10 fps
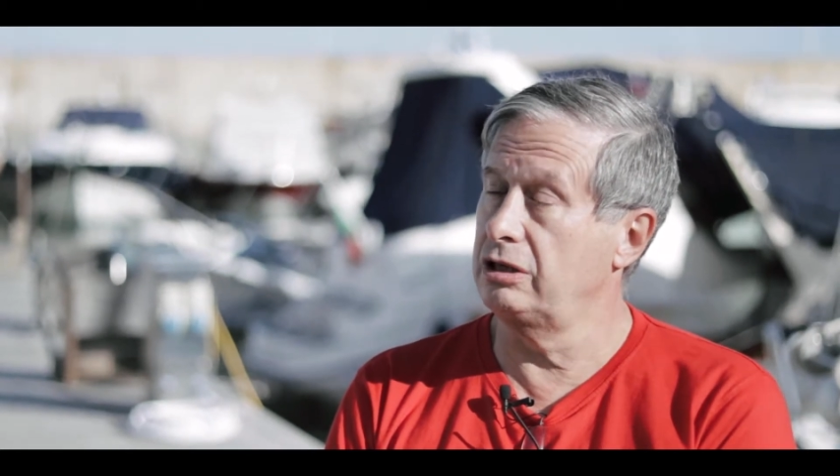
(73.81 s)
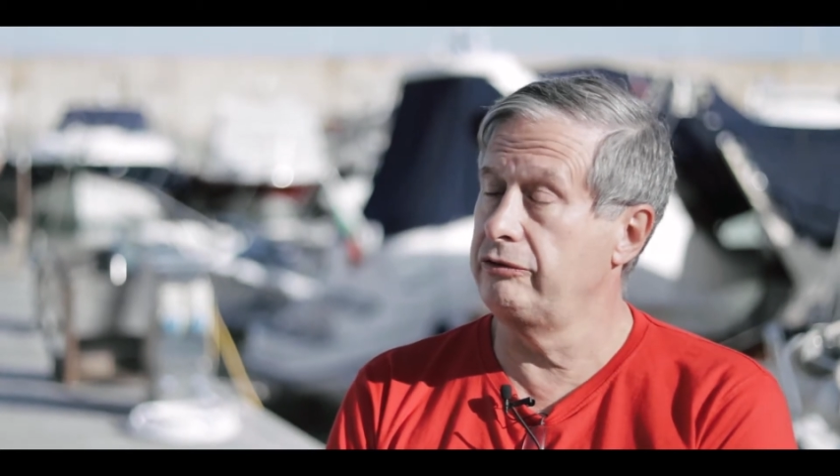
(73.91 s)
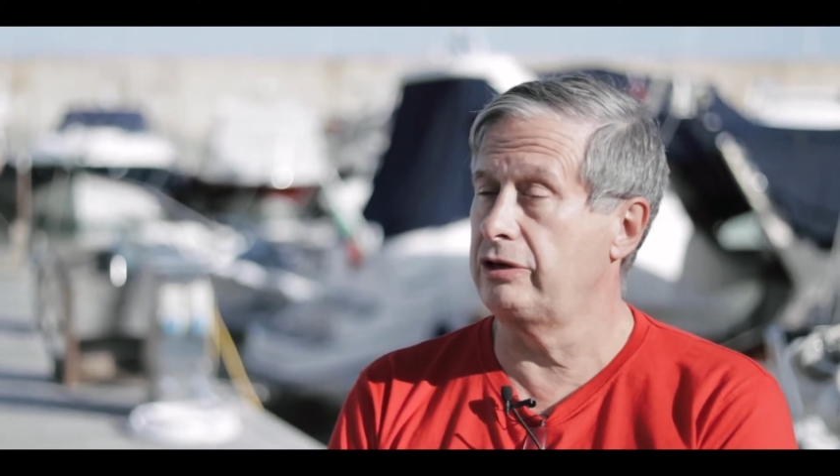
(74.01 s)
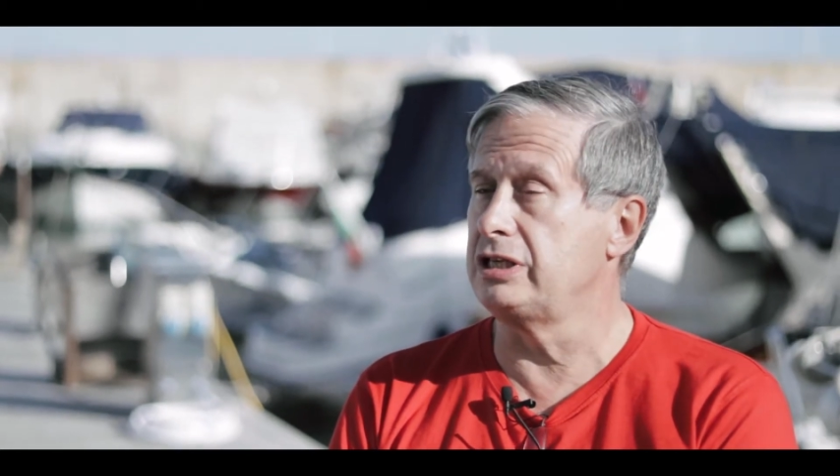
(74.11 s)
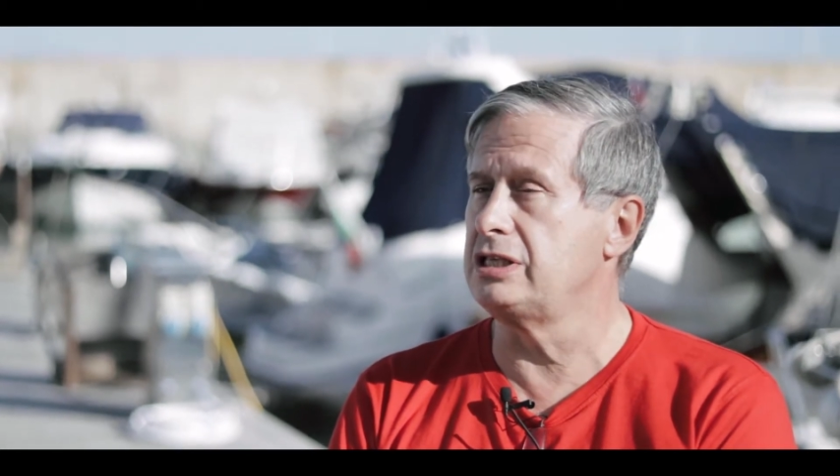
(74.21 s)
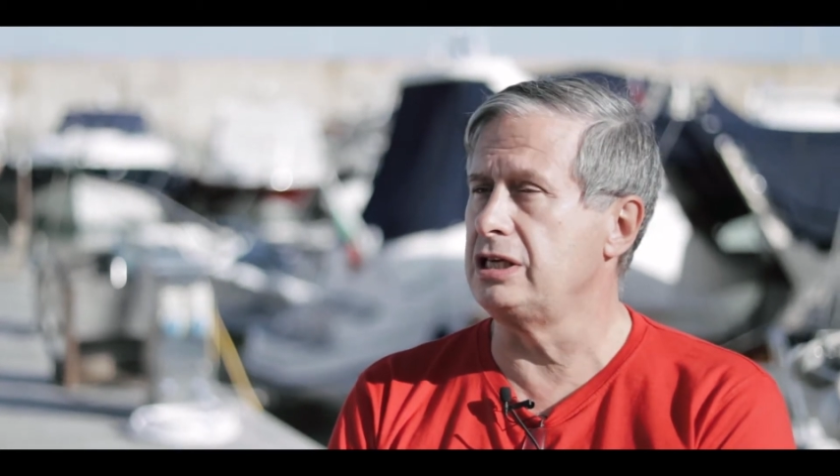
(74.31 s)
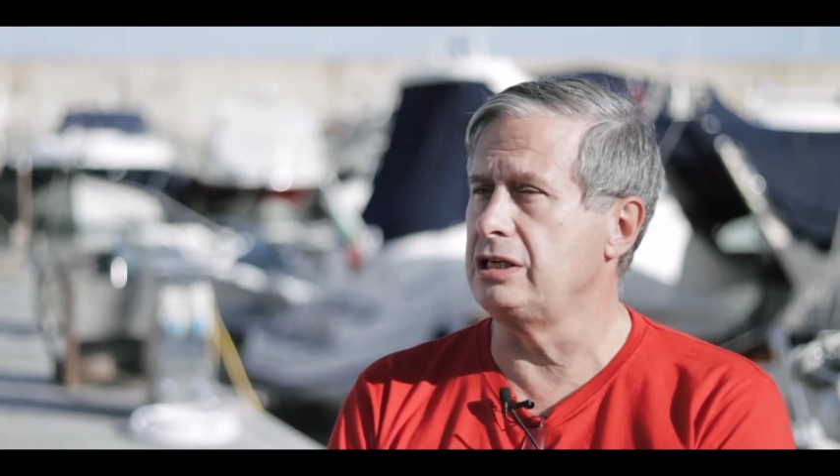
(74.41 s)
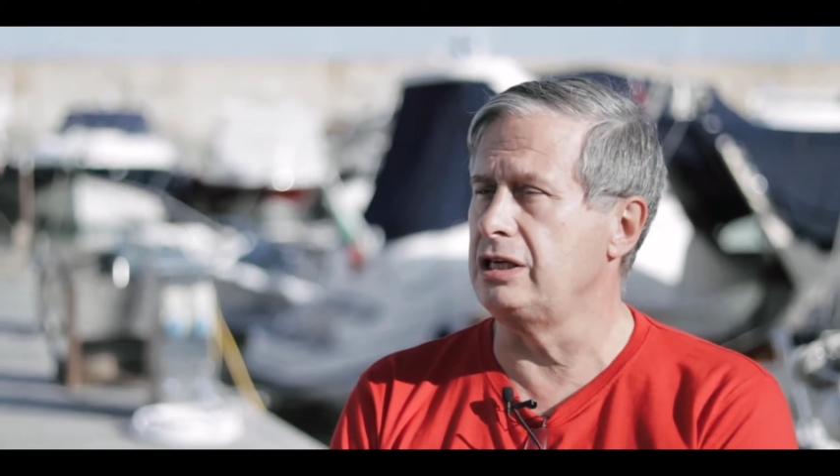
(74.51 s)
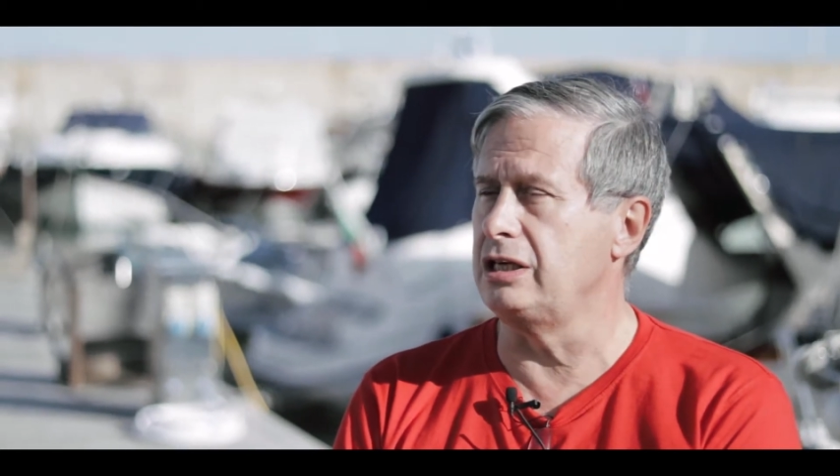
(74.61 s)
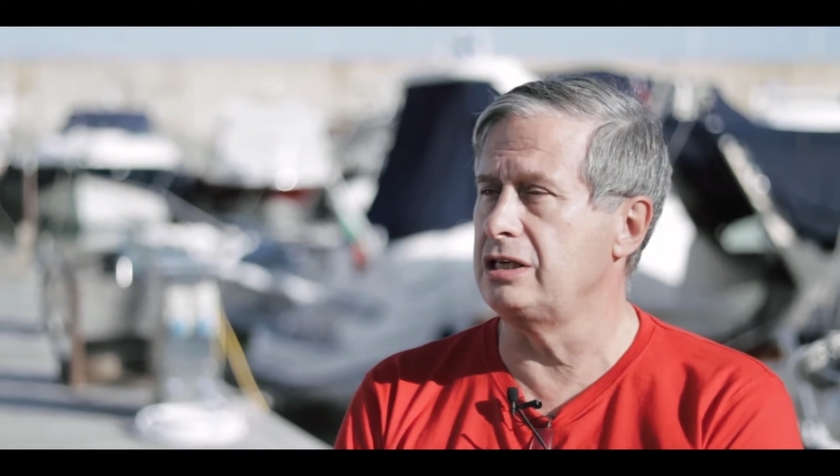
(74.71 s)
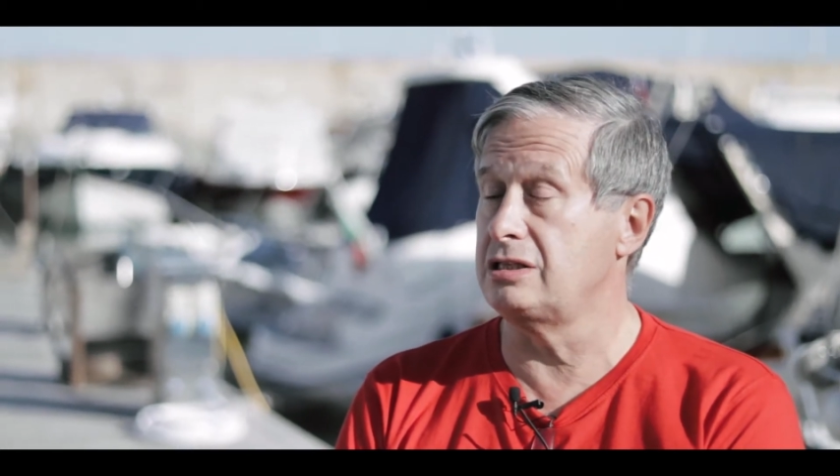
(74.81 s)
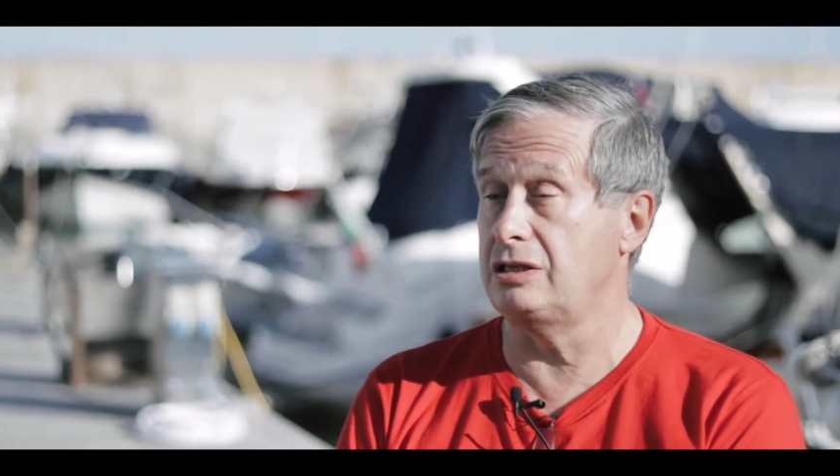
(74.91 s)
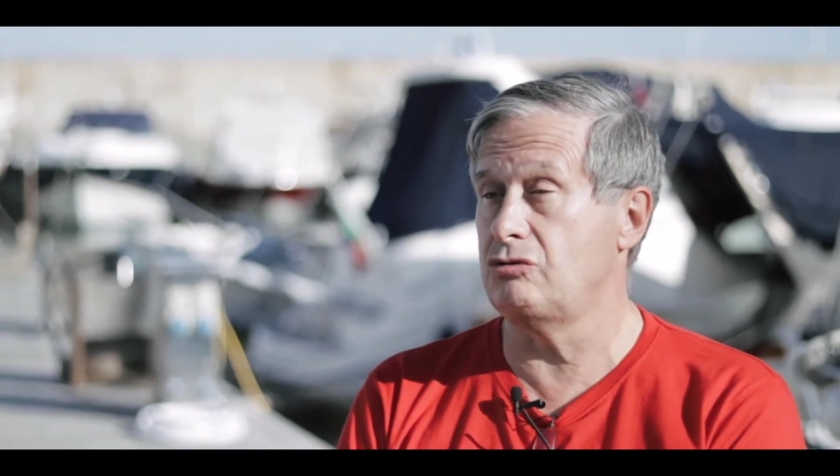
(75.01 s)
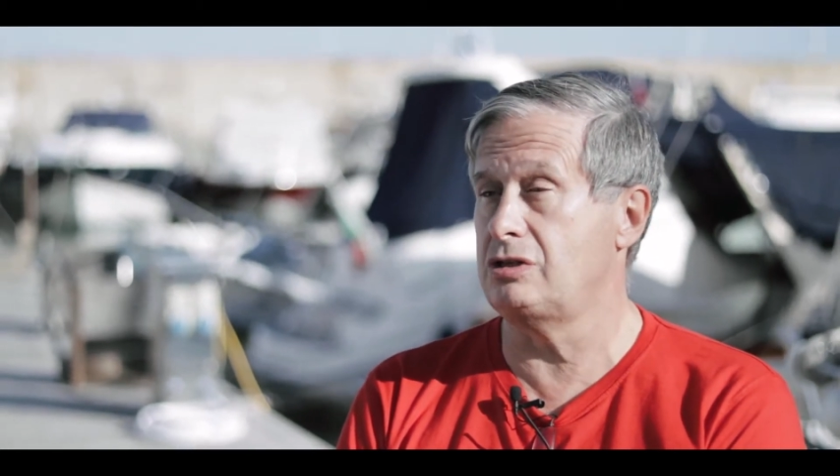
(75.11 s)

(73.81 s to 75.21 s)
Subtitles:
over 18 years and it was